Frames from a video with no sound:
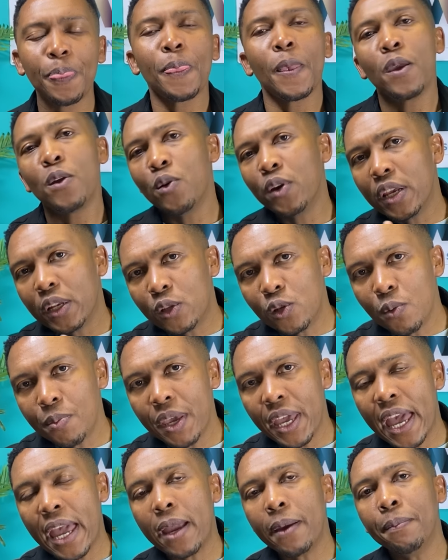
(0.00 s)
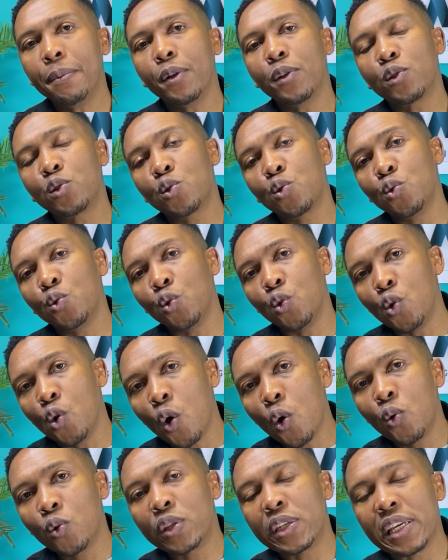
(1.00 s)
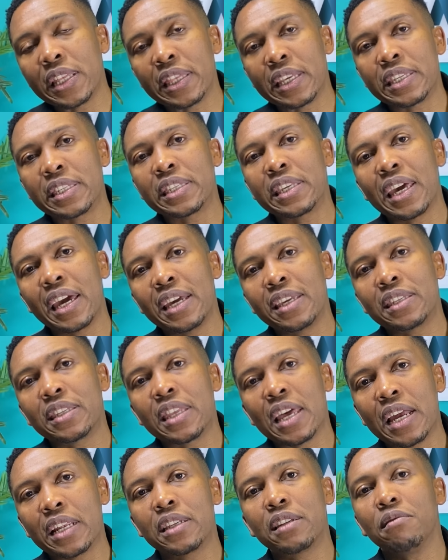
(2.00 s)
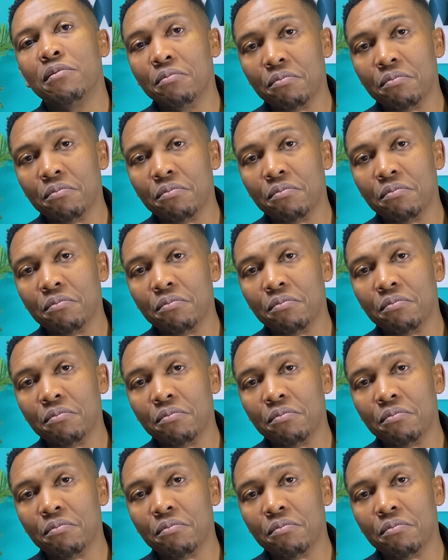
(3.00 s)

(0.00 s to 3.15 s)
You need to be able to note in this case that